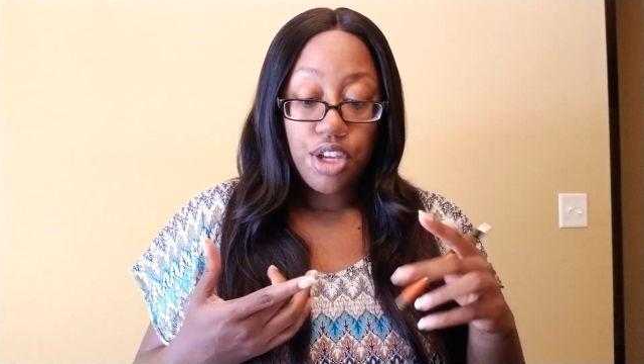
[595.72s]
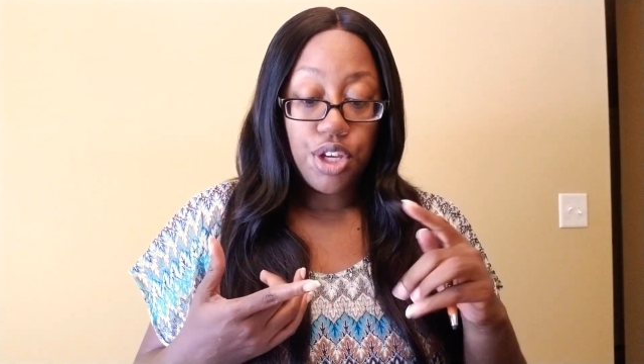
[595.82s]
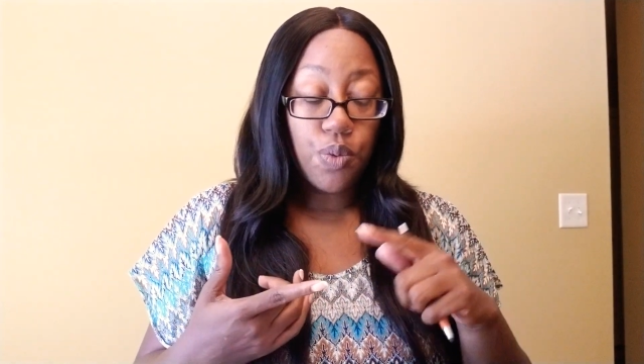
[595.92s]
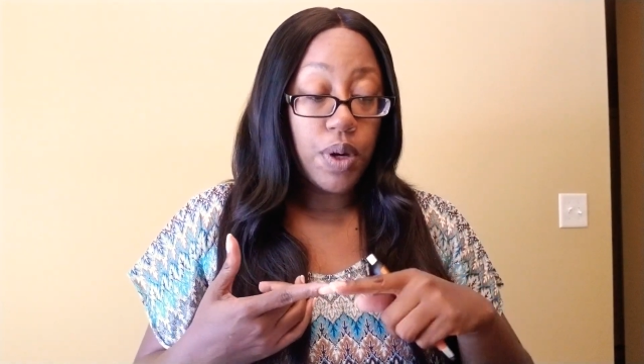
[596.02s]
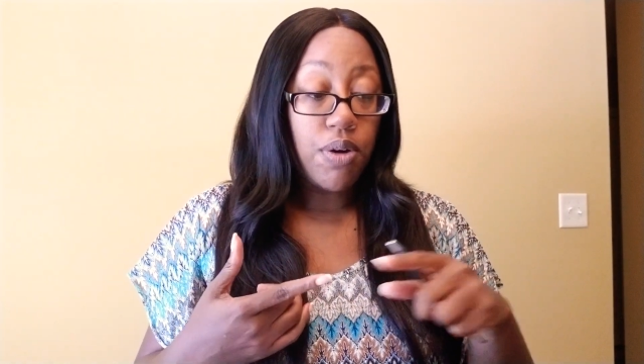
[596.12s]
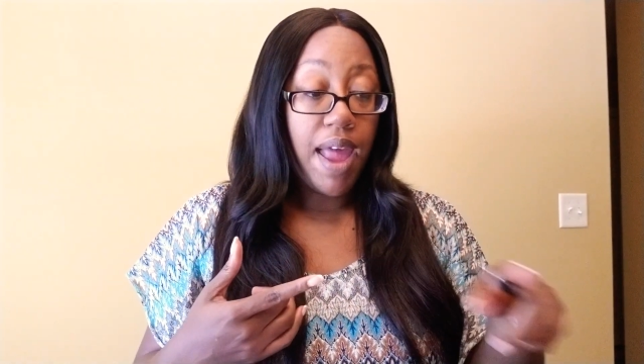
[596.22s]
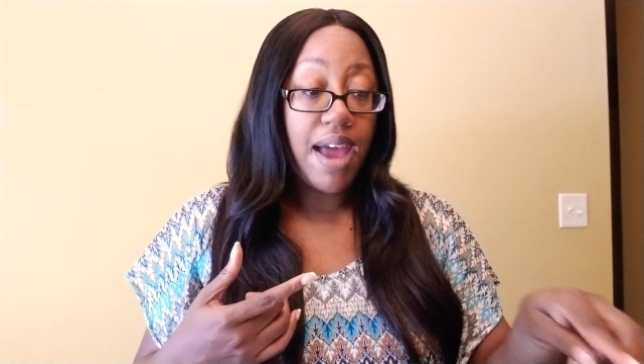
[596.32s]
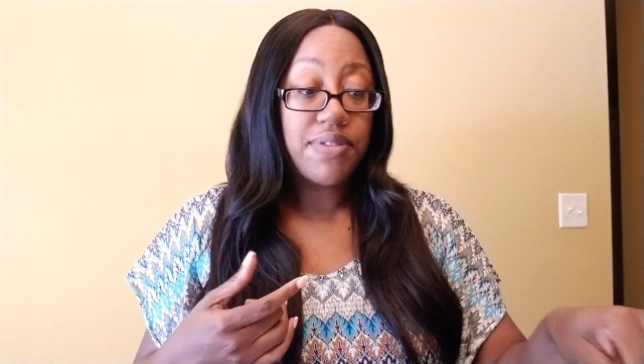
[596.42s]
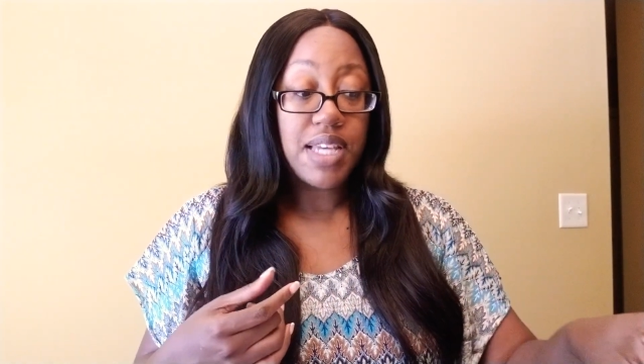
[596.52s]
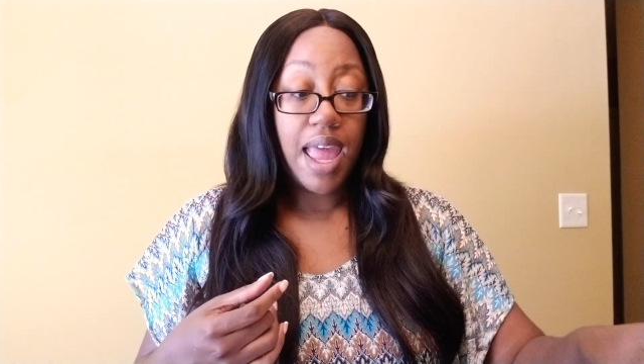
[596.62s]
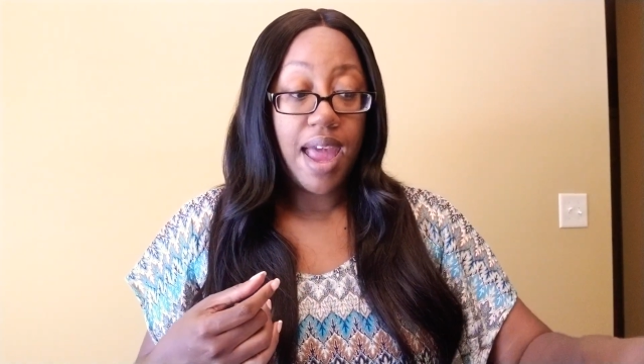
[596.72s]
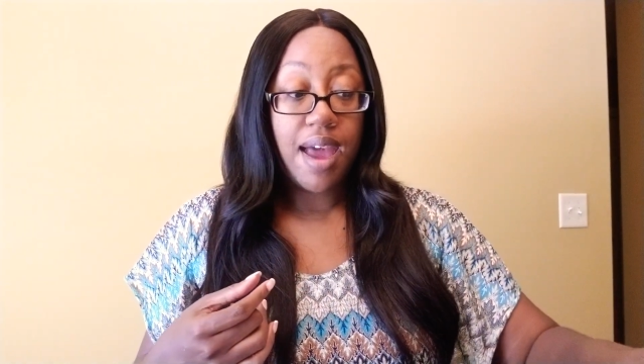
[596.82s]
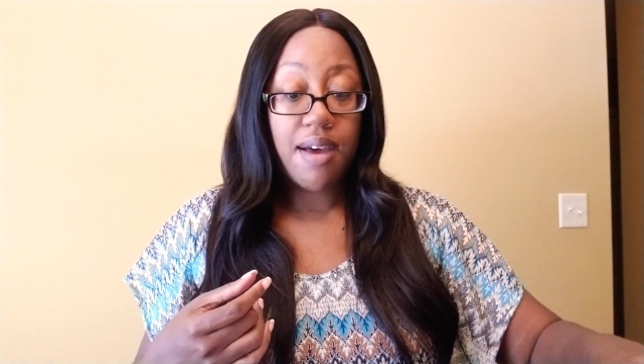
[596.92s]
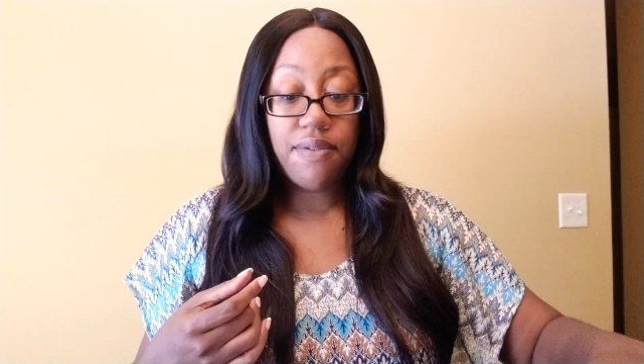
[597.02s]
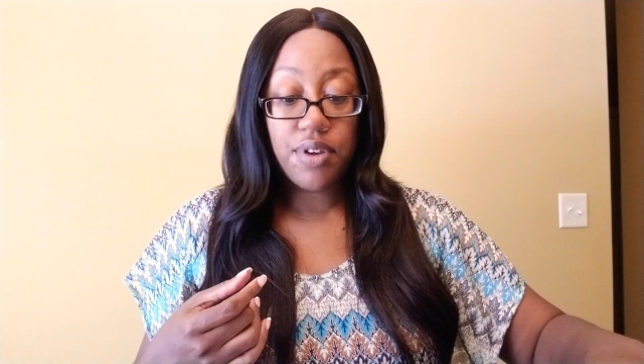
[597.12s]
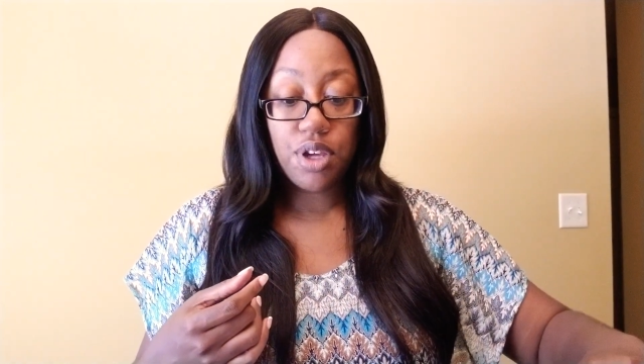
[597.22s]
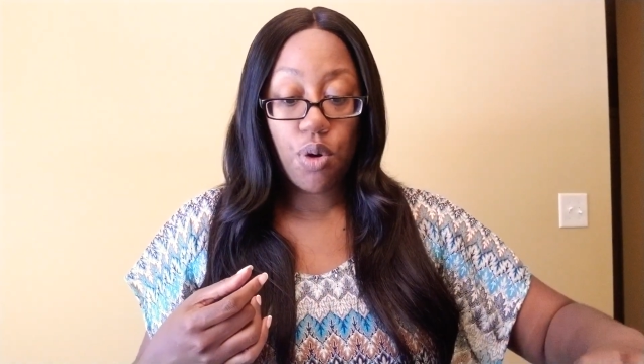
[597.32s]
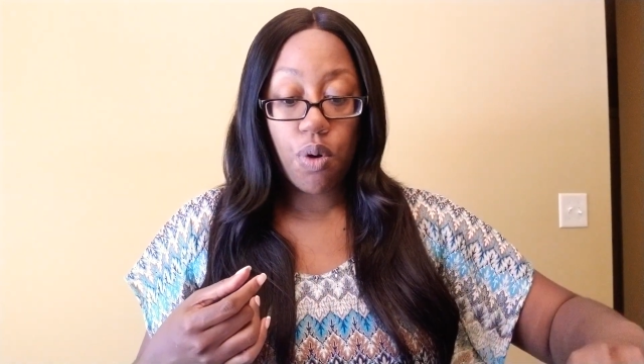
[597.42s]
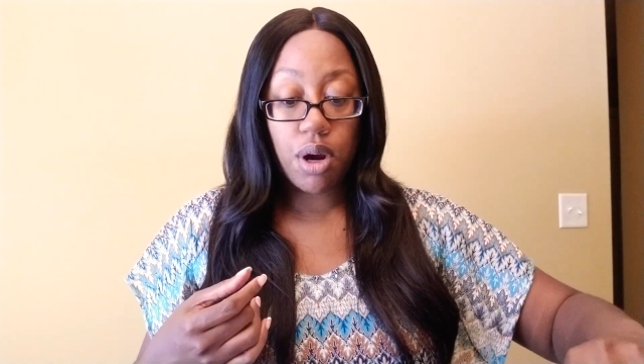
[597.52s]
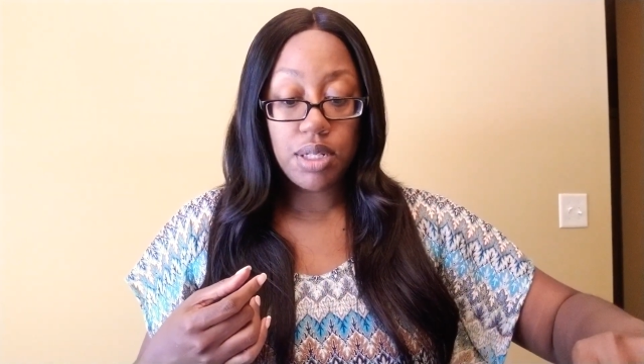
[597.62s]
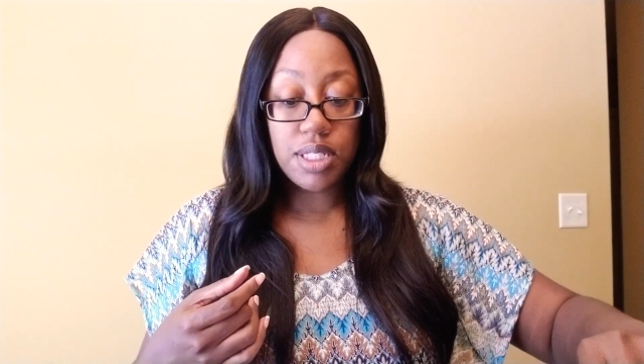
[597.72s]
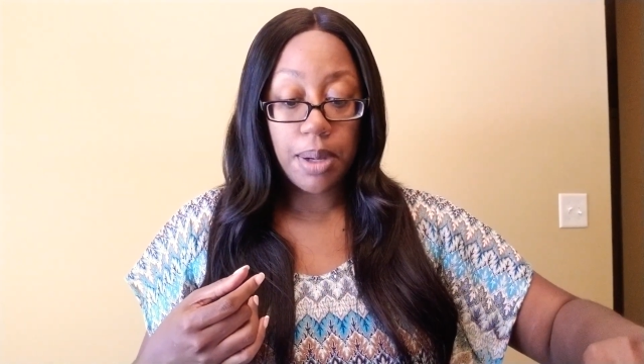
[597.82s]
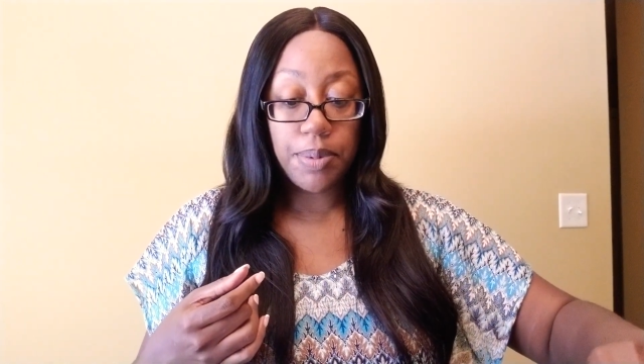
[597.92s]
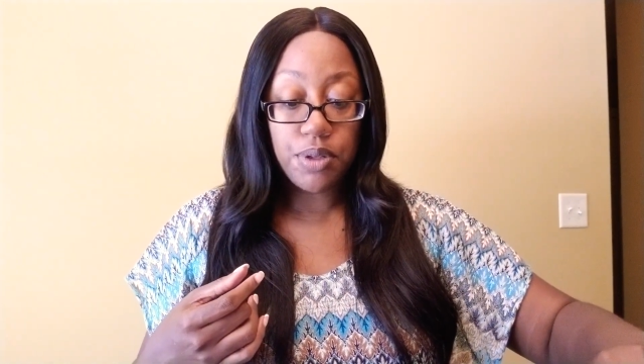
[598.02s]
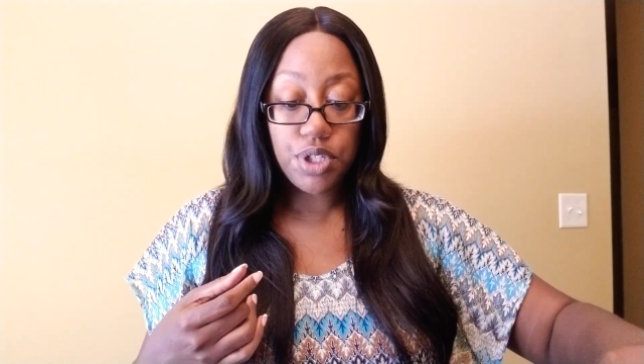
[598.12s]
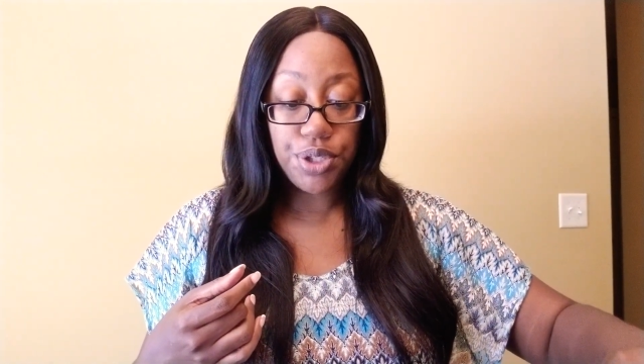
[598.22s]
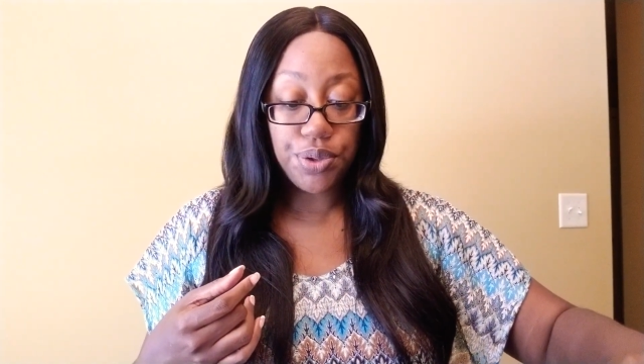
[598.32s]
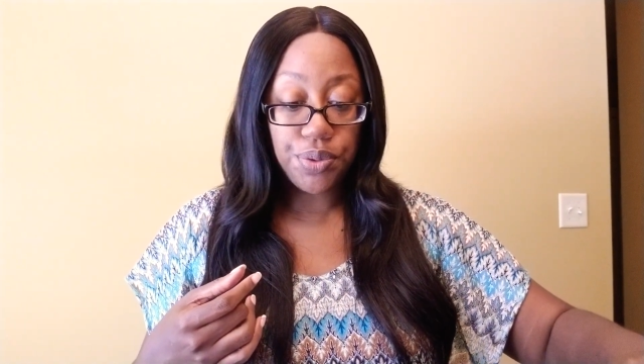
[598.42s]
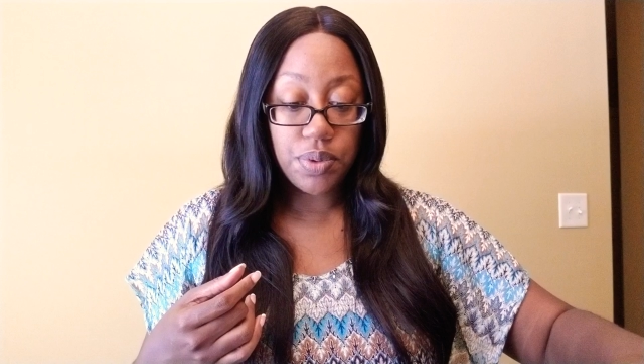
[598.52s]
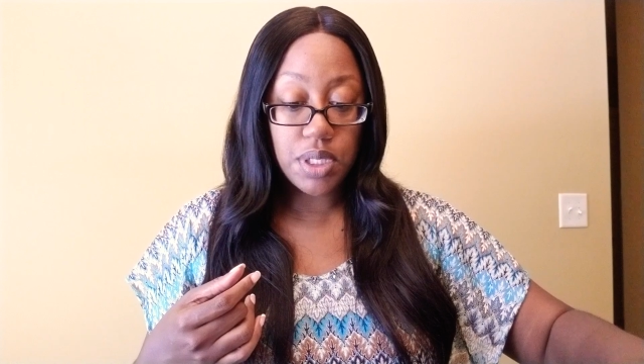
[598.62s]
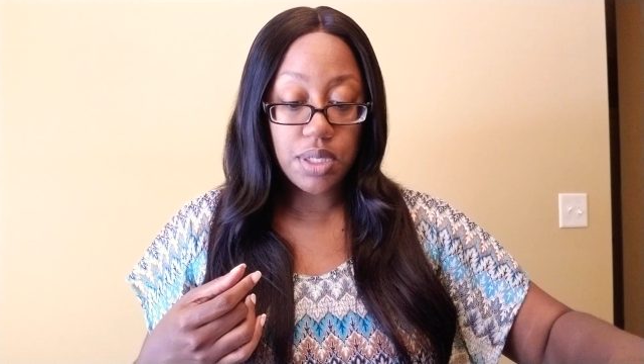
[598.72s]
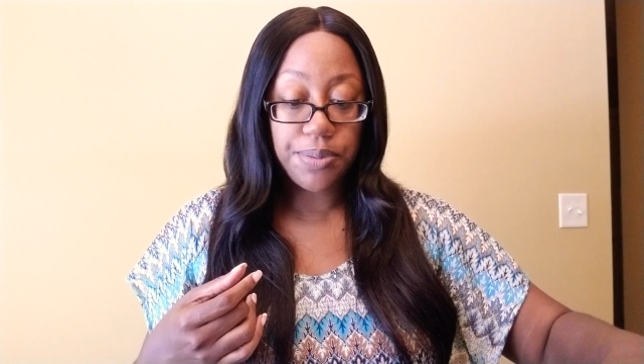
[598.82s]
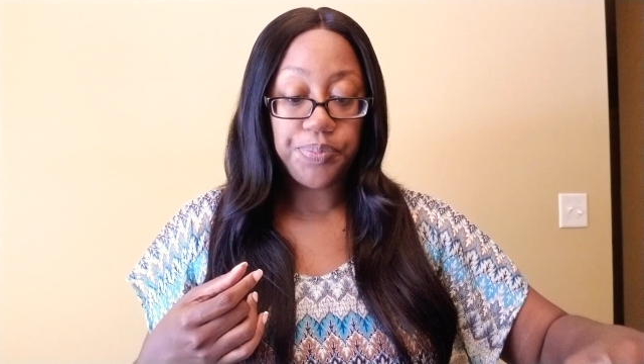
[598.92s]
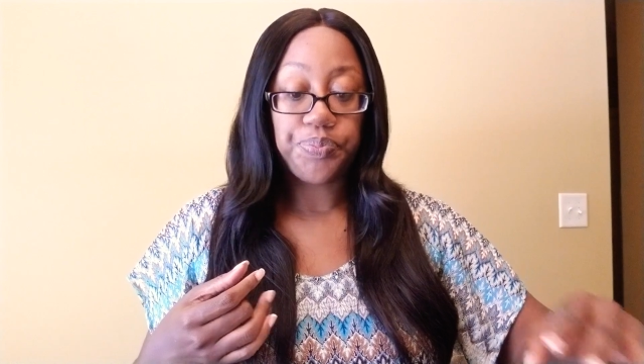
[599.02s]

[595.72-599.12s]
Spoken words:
You will have to have your W-2s,